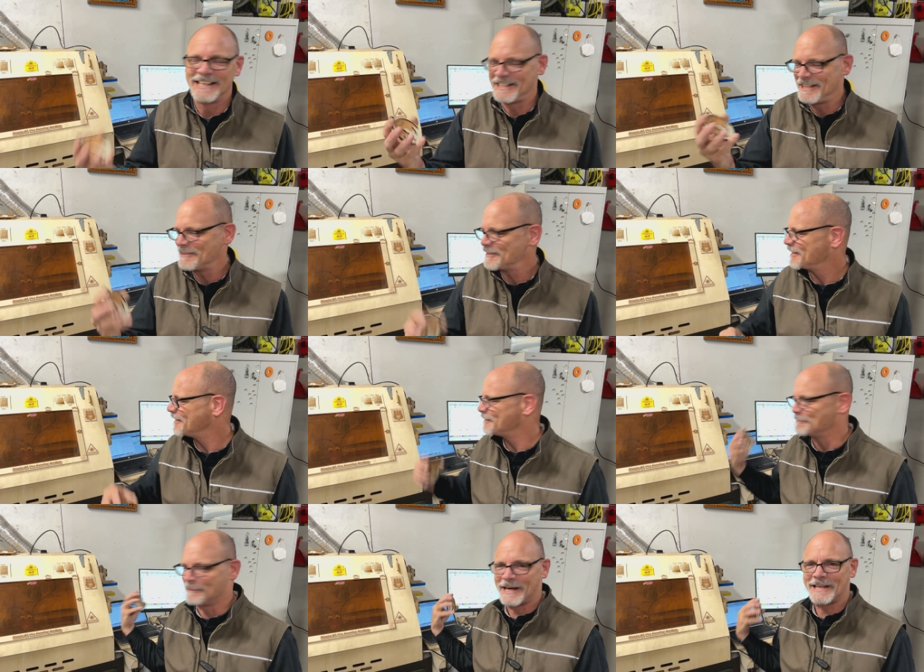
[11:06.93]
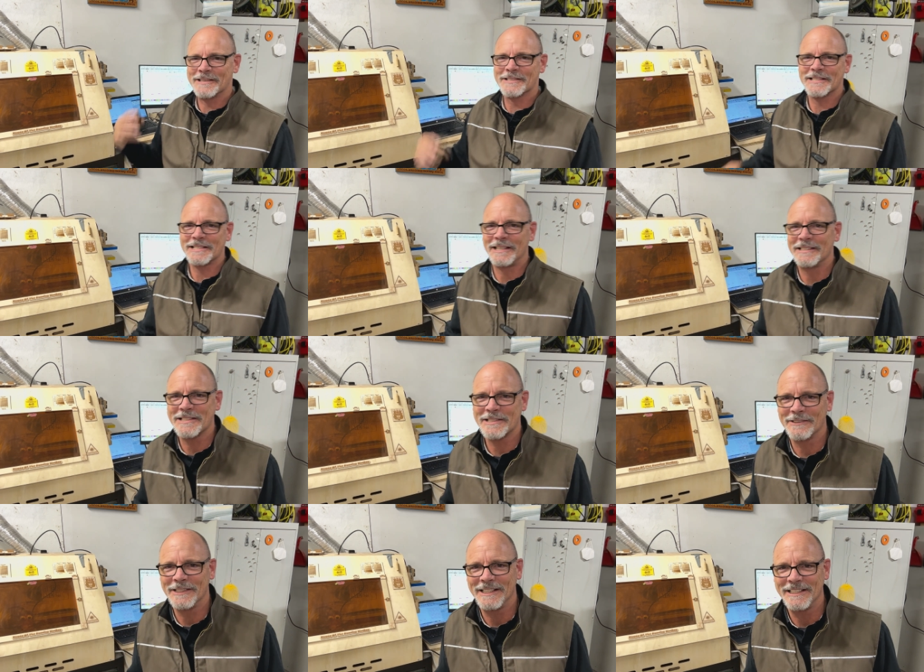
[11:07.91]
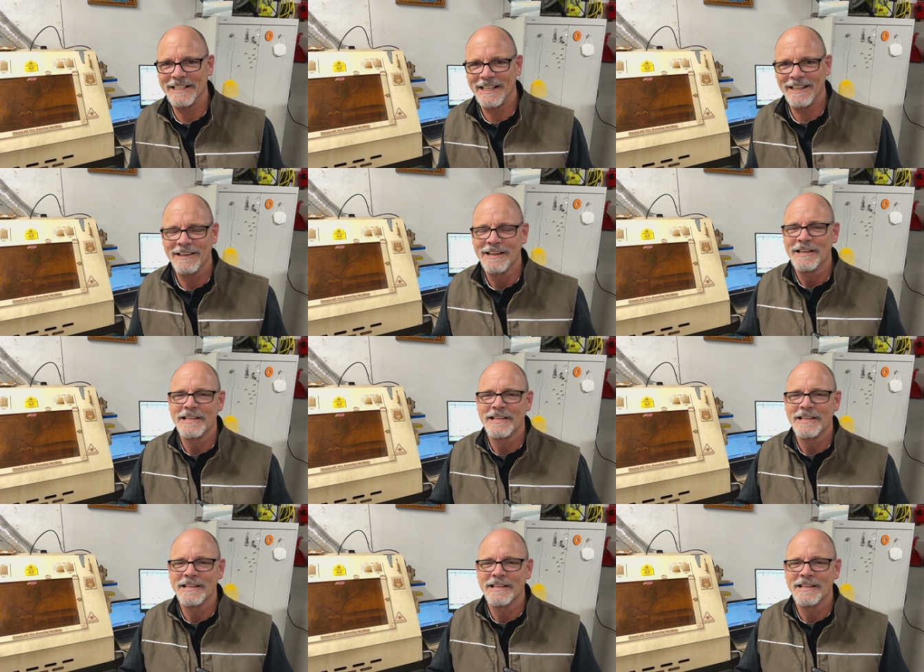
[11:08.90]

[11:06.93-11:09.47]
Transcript: Ethan and Miles is on the screen there.